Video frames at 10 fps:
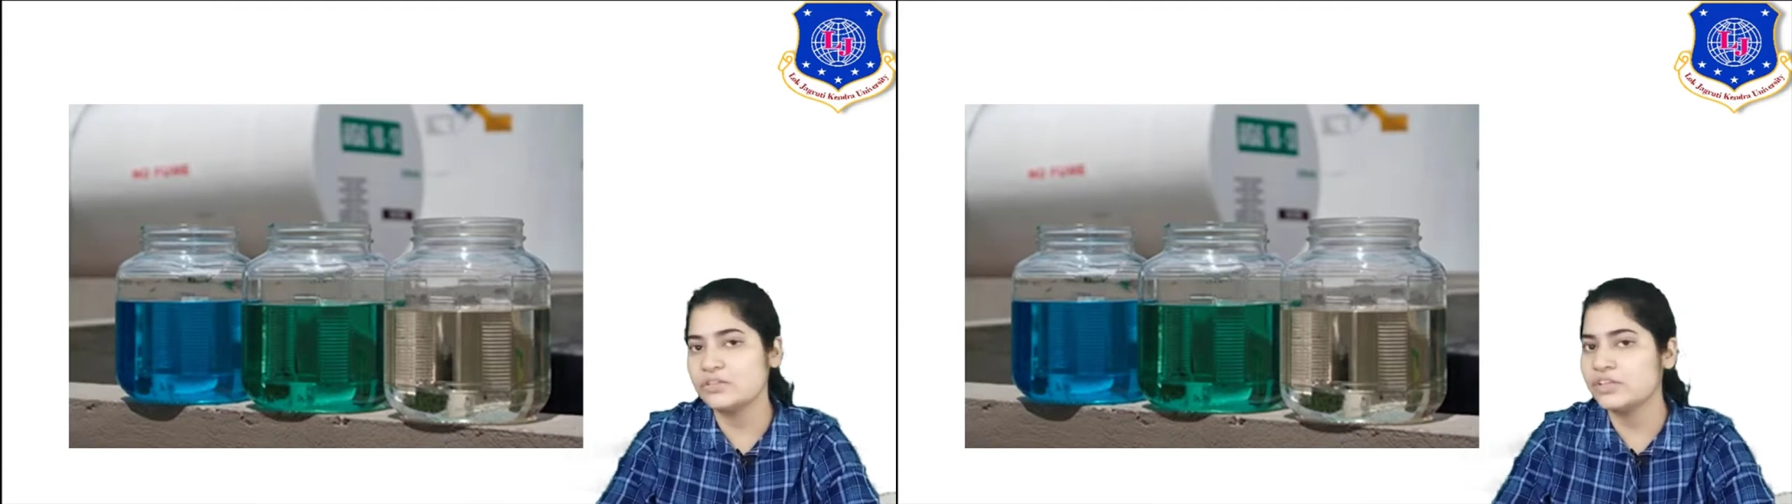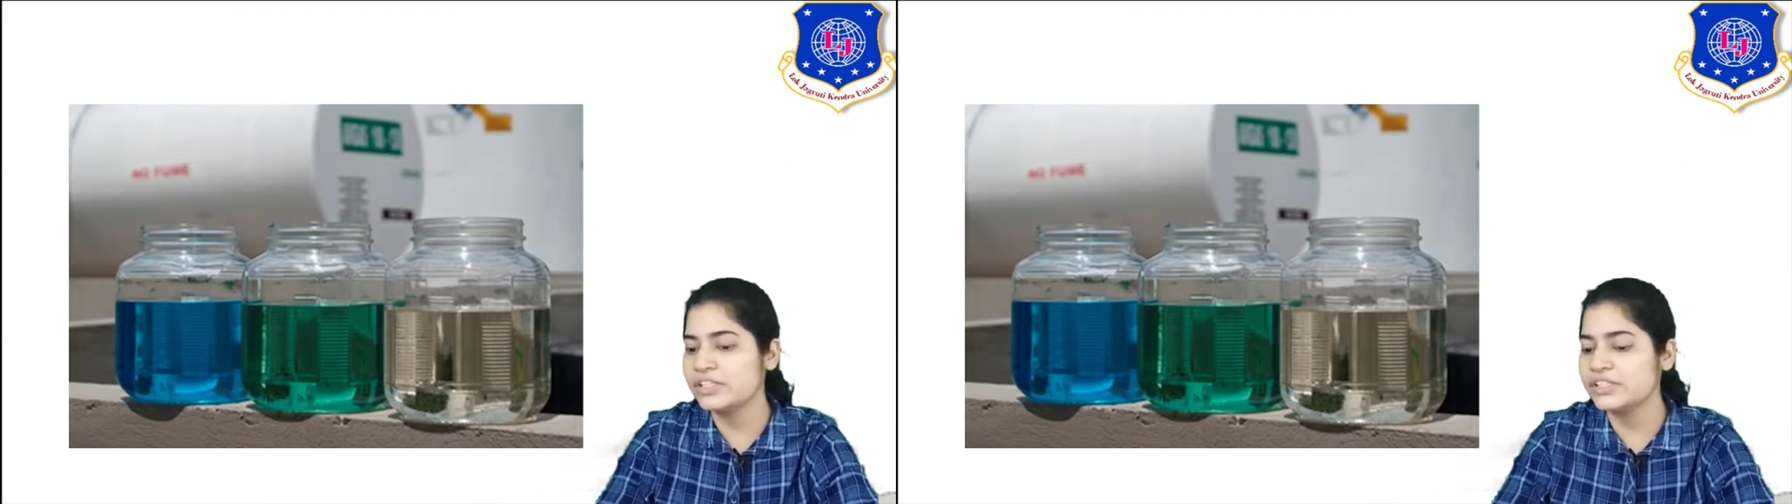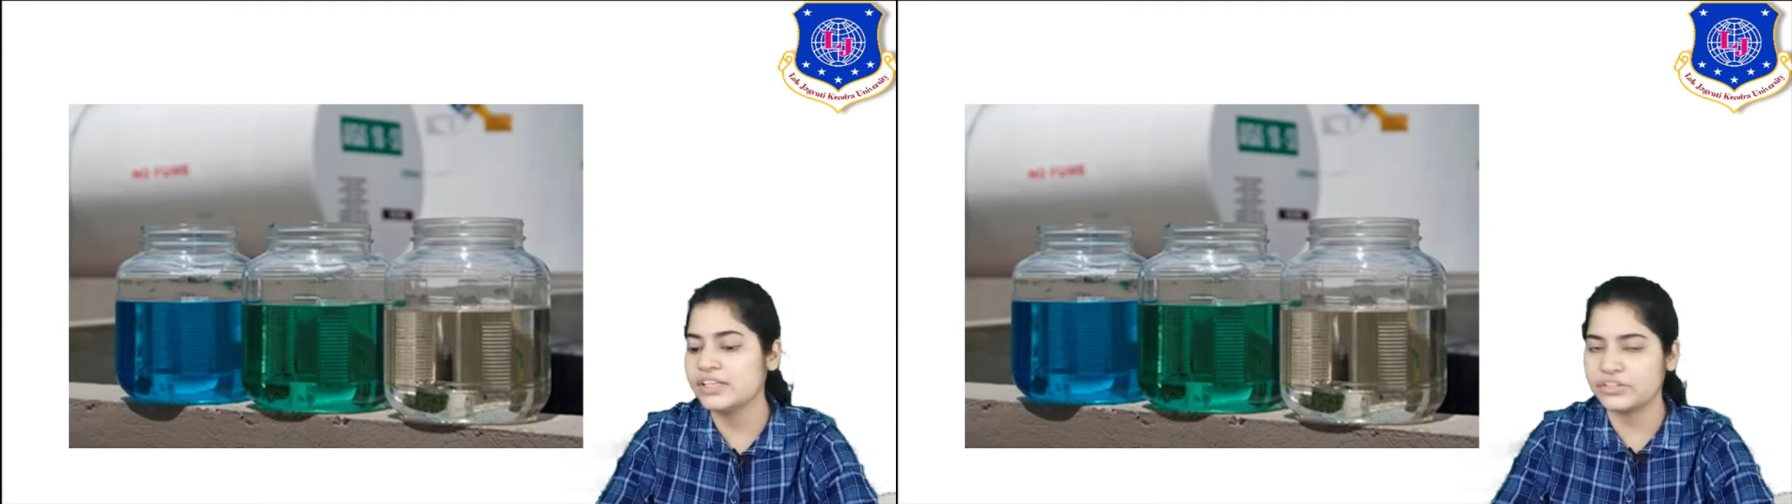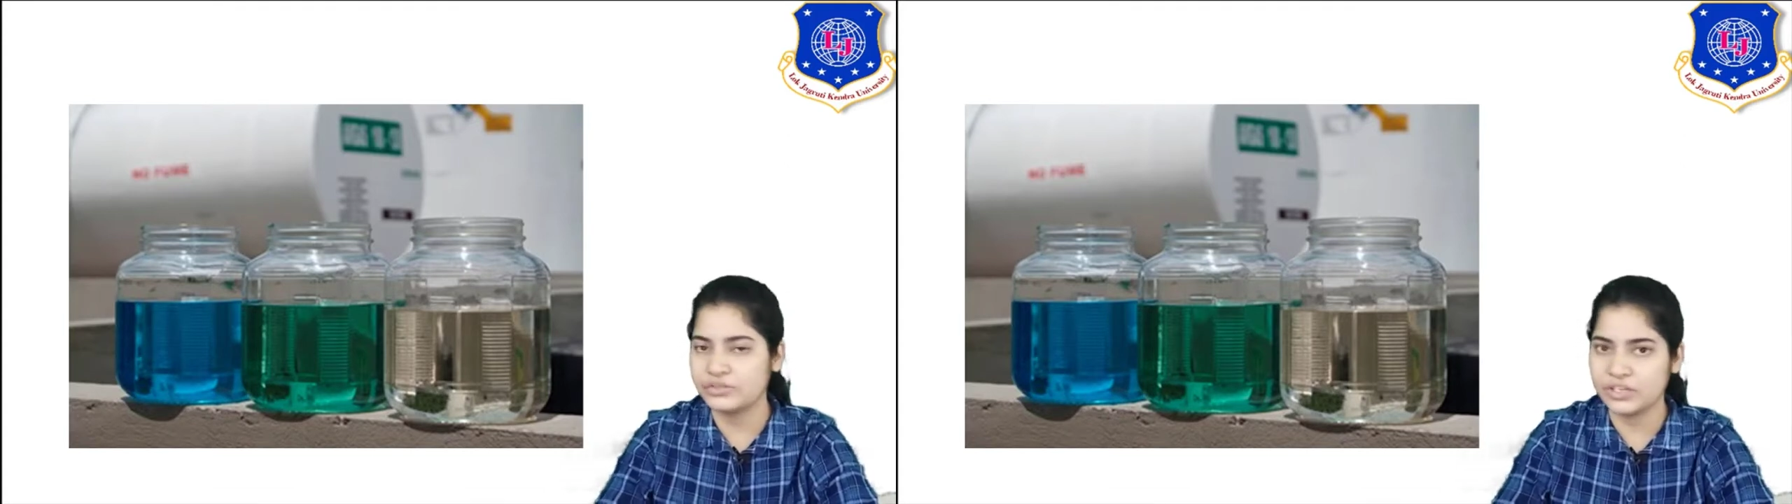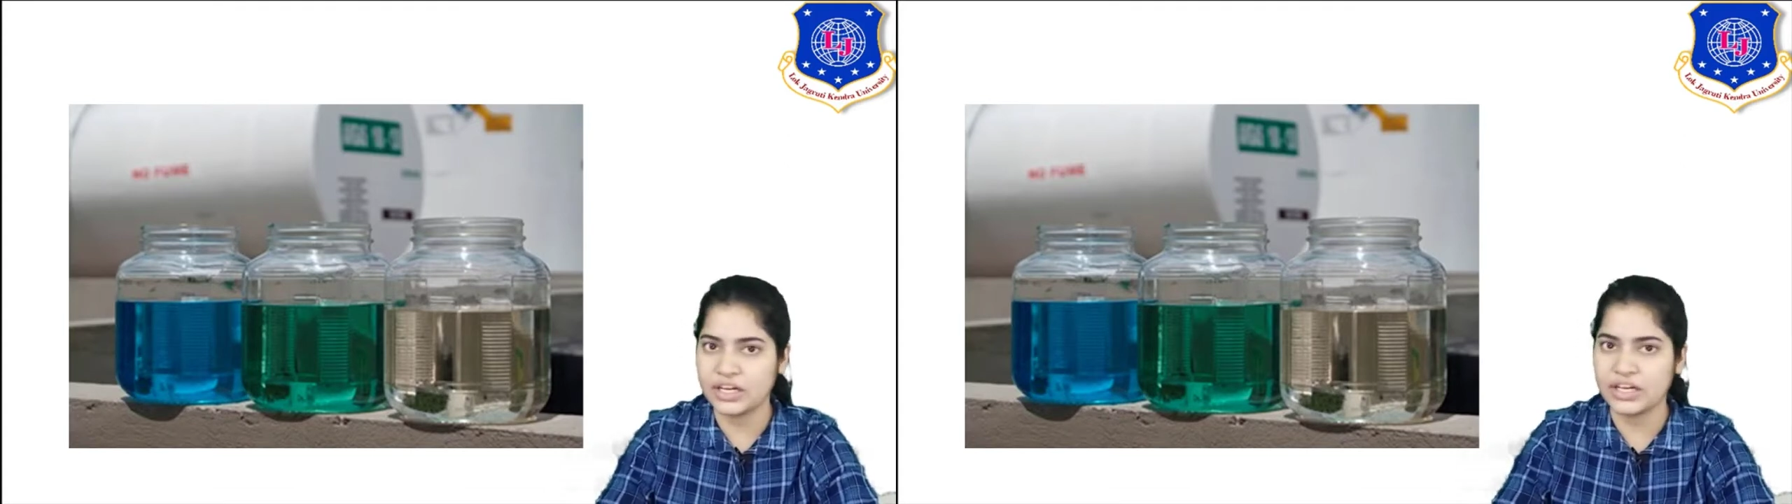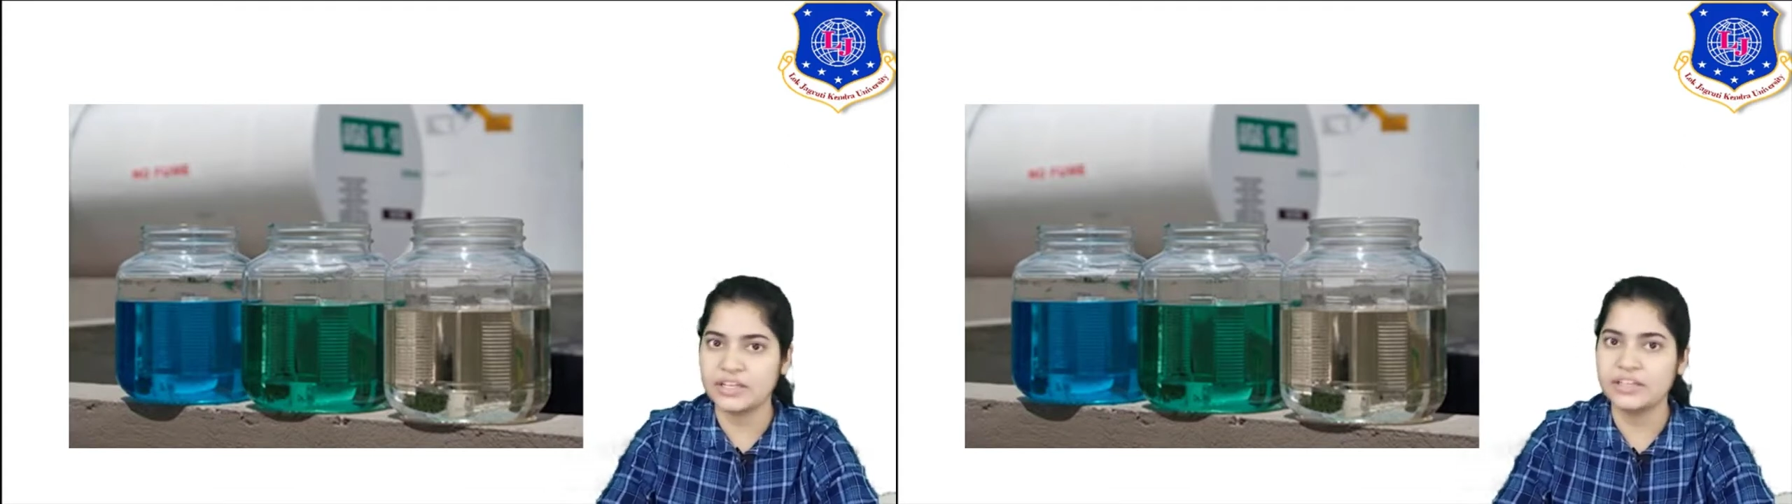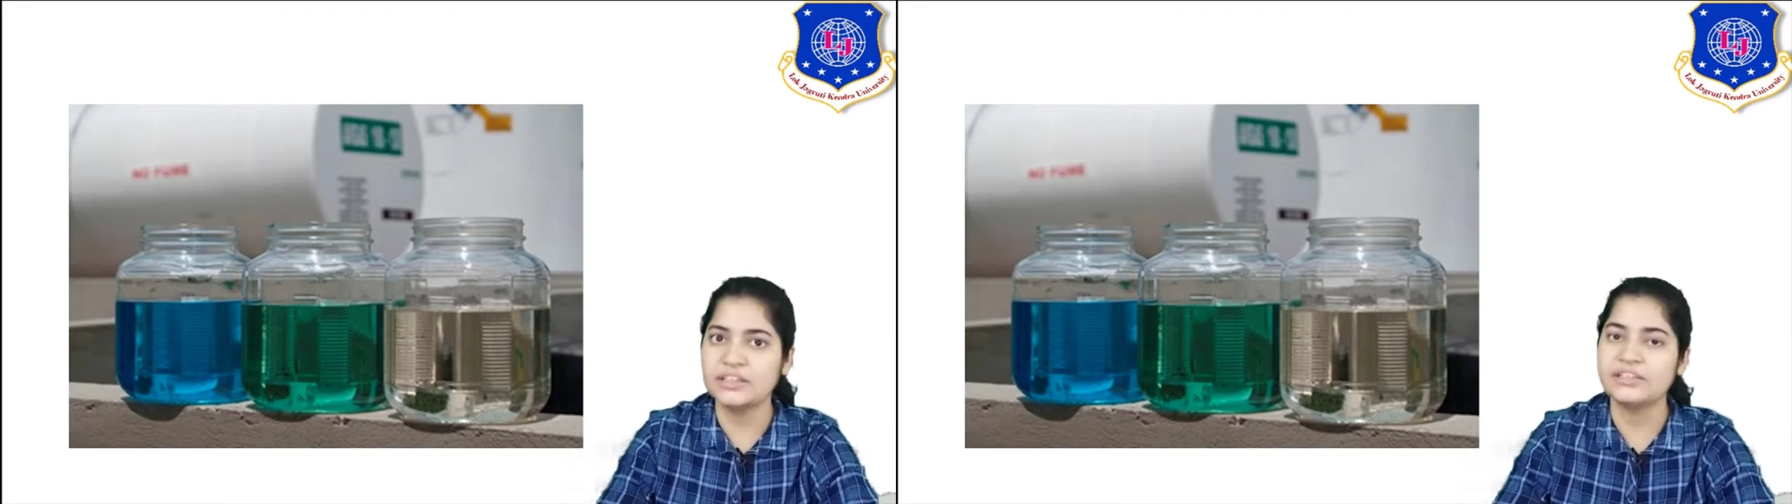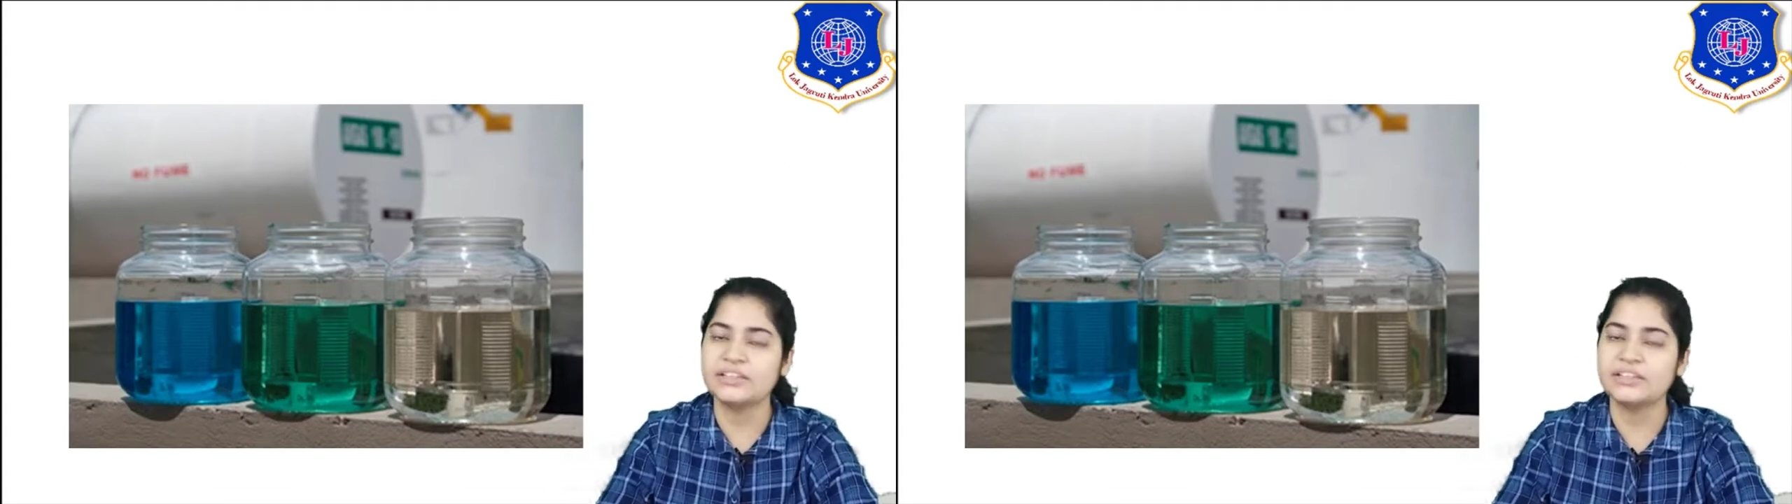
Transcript: not its natural color.